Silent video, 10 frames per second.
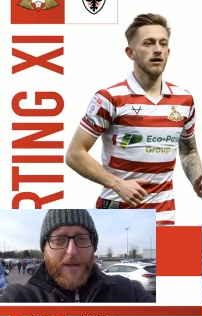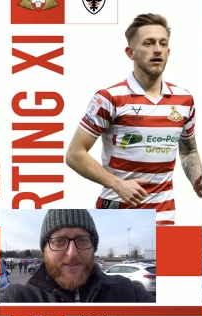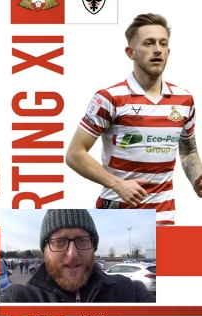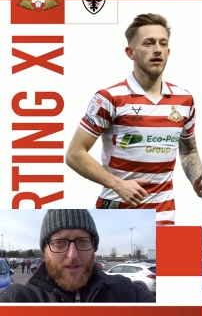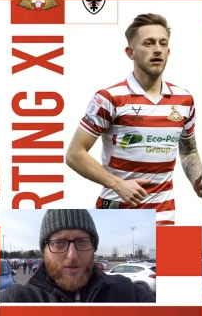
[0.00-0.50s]

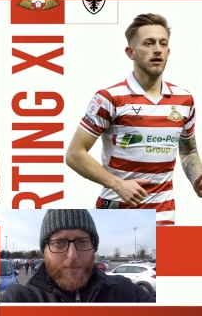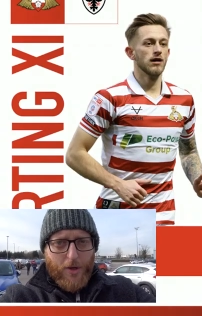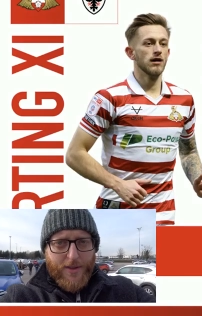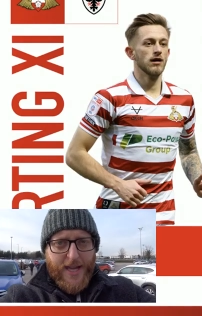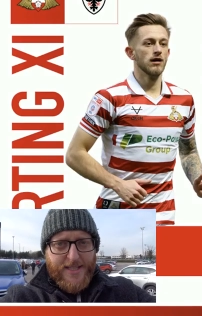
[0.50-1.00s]
Speaker 1: Big thank you to
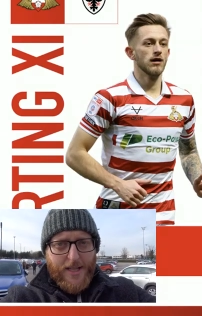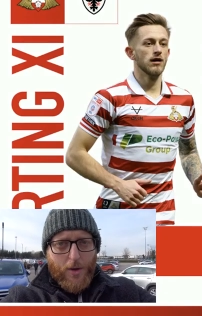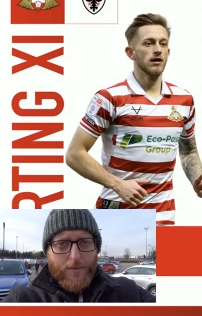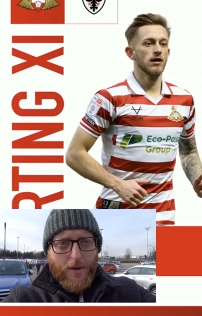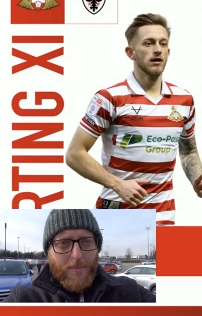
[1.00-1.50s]
Paul, the S L
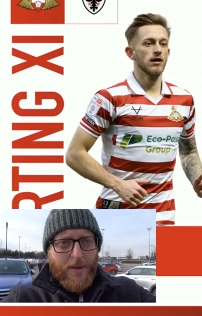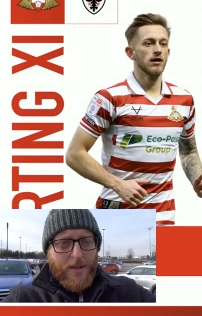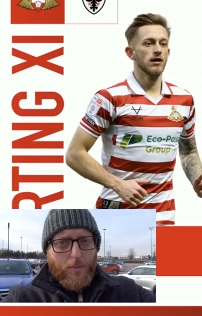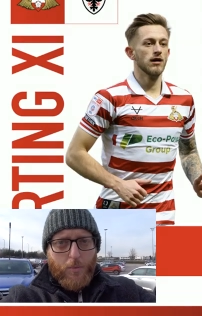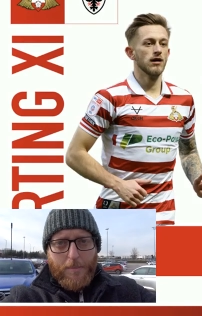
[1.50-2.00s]
O from
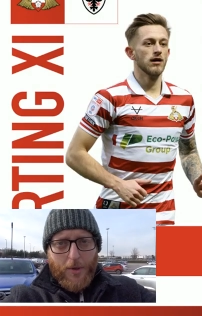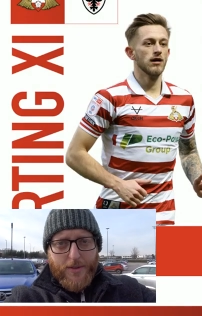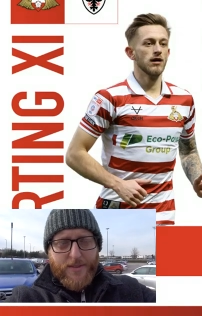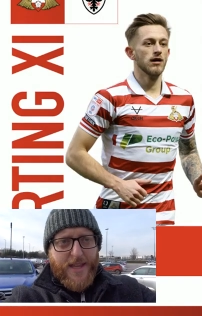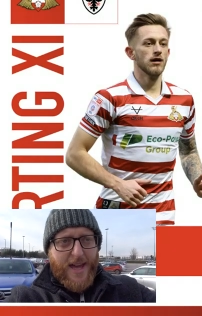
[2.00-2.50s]

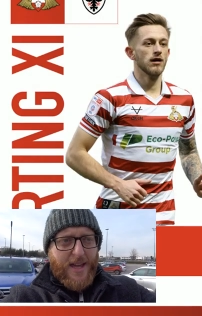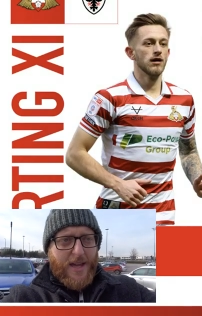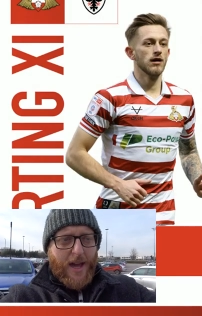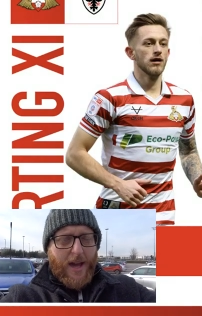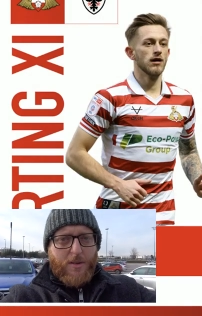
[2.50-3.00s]
Wimbledon there.
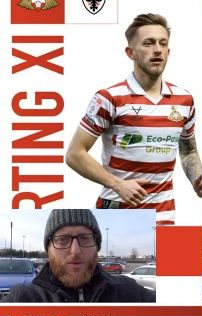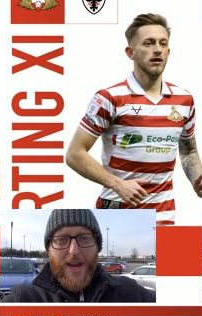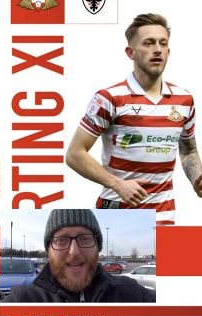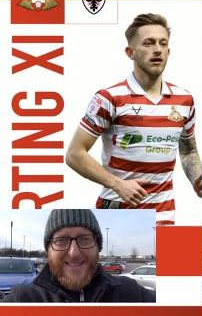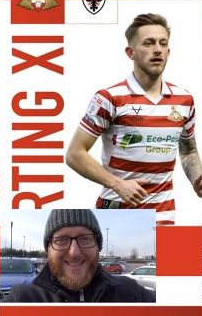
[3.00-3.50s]
Uh,
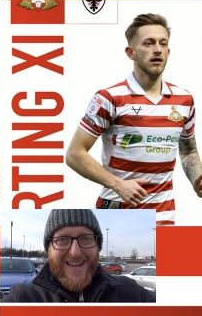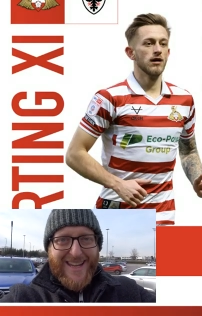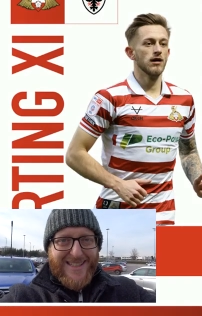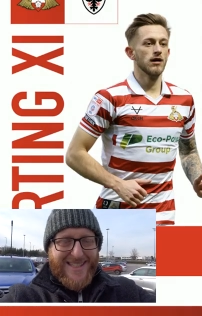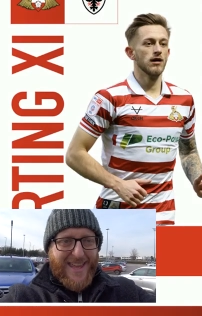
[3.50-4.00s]
great
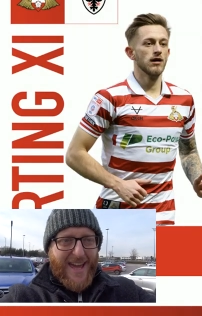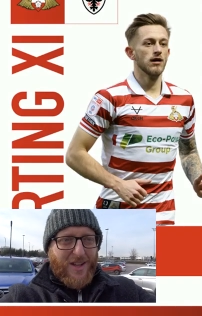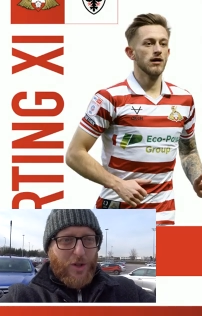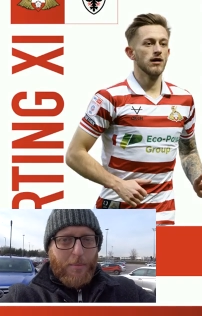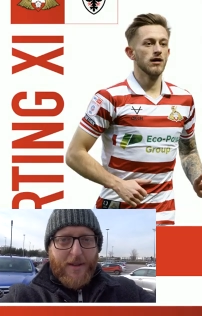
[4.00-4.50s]
insight into their
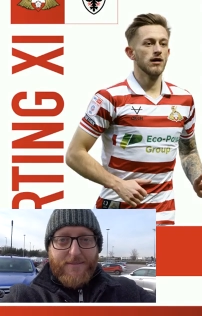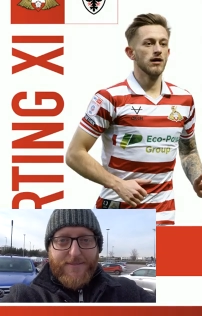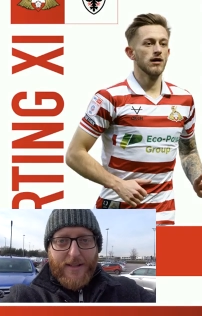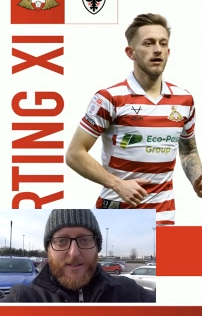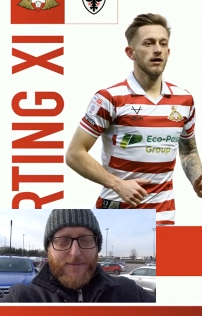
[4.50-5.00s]
club in
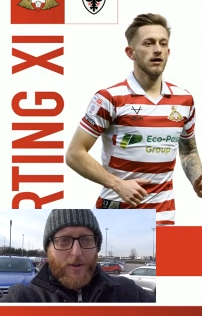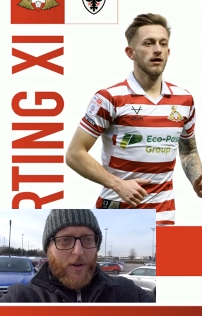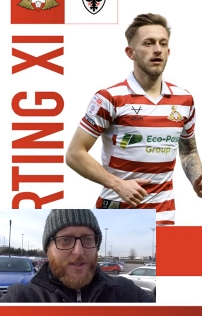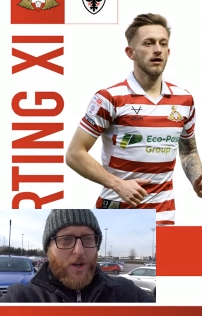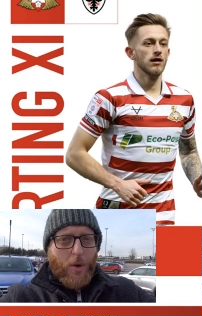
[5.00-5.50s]
fans'
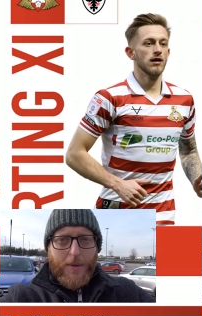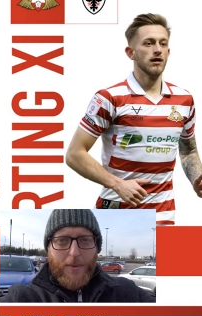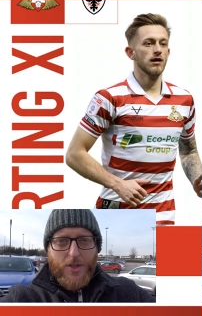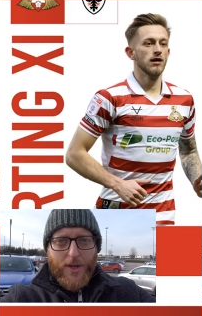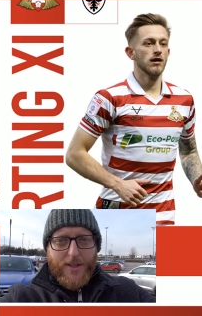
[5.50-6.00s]
thoughts. Hope
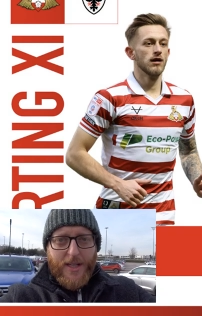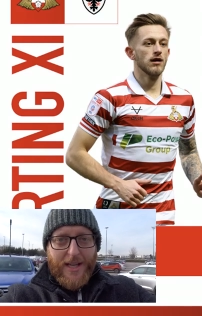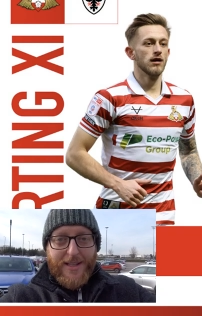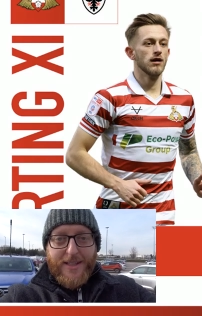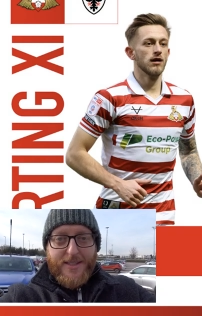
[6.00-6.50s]
you enjoyed
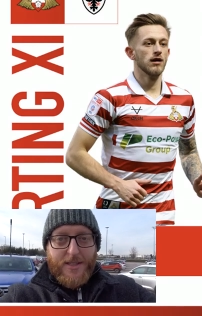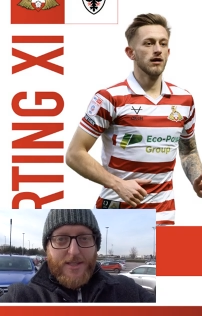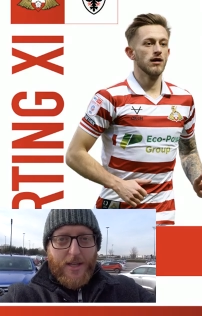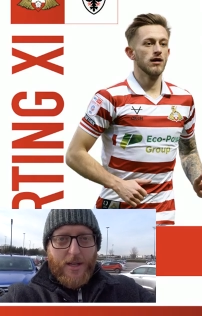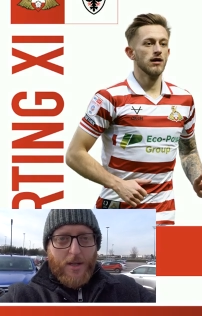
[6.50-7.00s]
listening
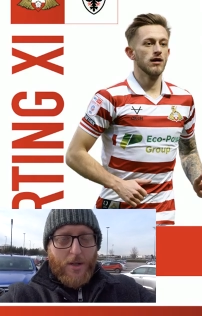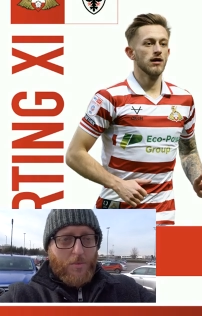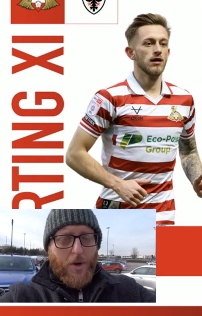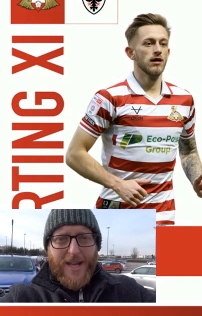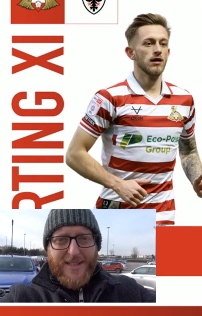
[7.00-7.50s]
to
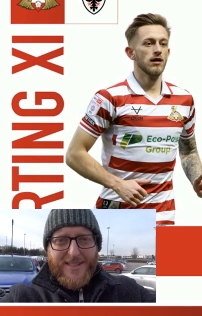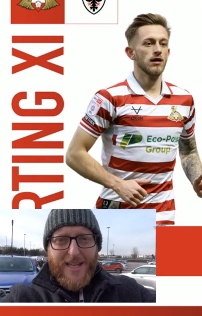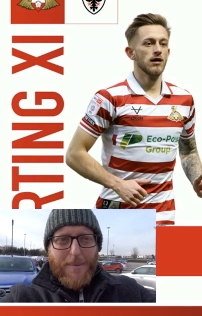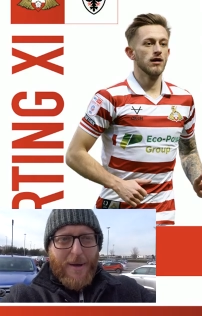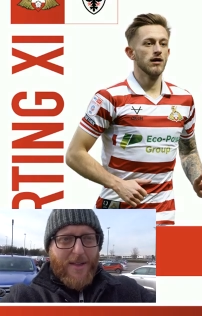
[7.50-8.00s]
what he had to
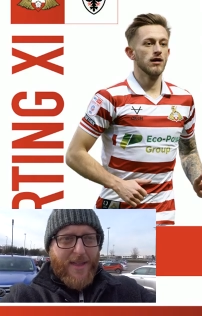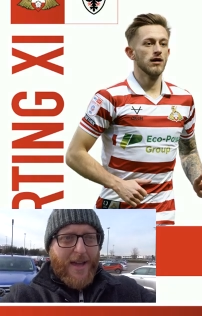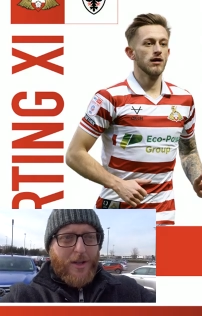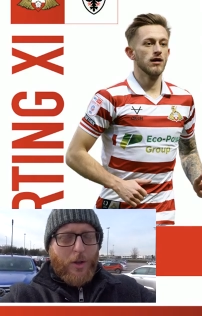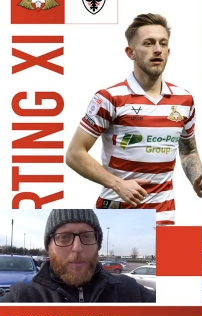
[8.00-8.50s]
say about
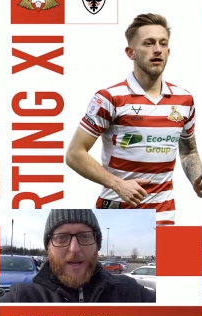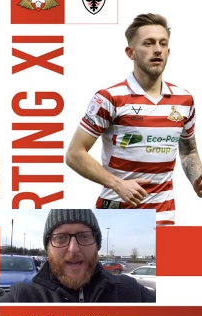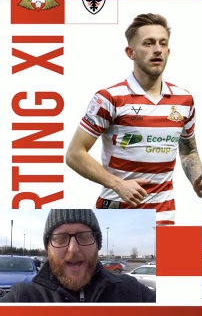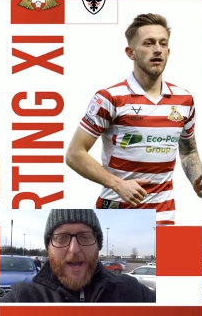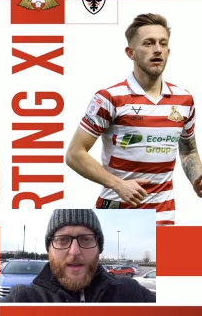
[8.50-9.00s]
their club.
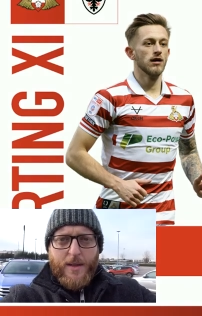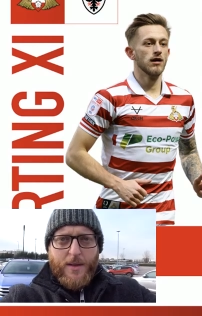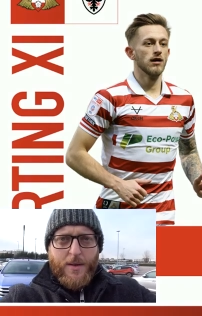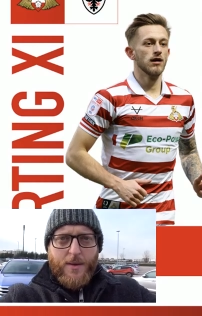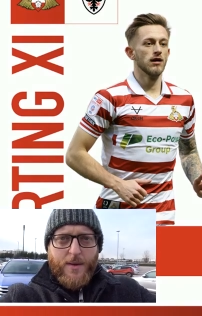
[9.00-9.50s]
Uh,
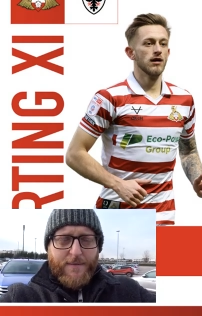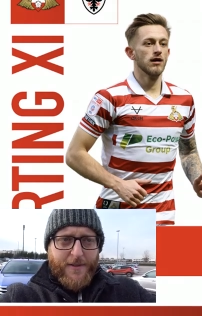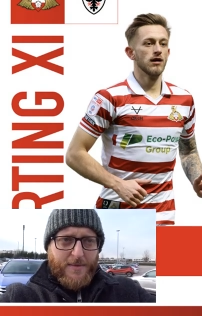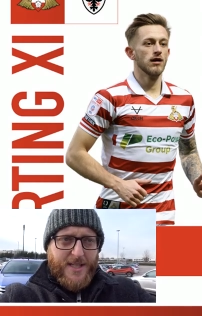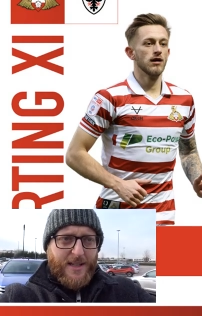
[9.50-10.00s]

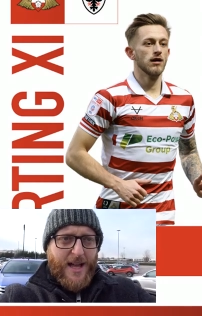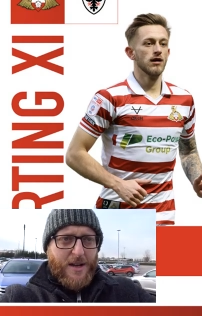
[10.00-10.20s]
Confirmed team